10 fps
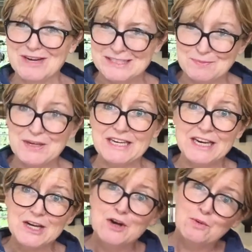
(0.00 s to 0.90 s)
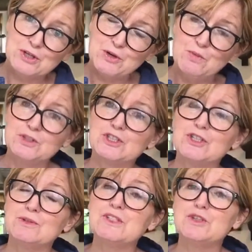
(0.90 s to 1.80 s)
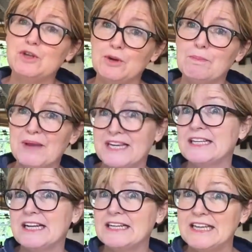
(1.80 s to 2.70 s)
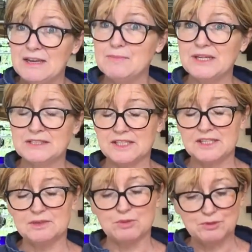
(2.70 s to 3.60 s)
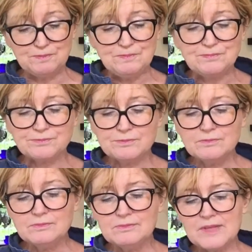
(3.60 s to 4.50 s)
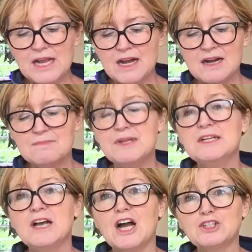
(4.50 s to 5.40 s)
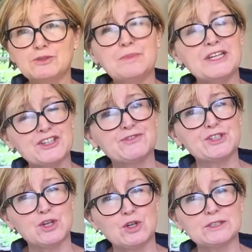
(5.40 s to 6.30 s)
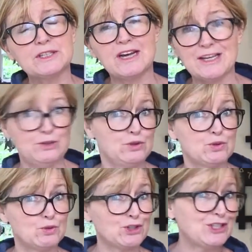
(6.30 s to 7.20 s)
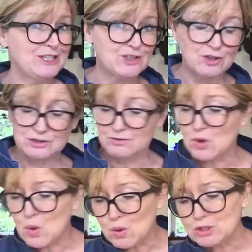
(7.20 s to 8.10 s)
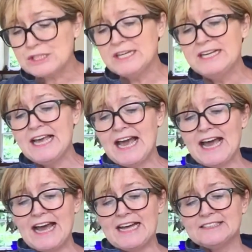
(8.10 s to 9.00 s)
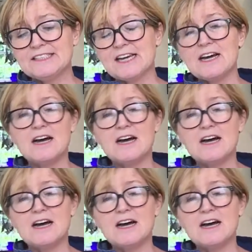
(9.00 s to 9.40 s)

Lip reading: recipe, what you want to do is make it a heaping teaspoon. A good pinch of salt. I use Cornish sea salt, of course, and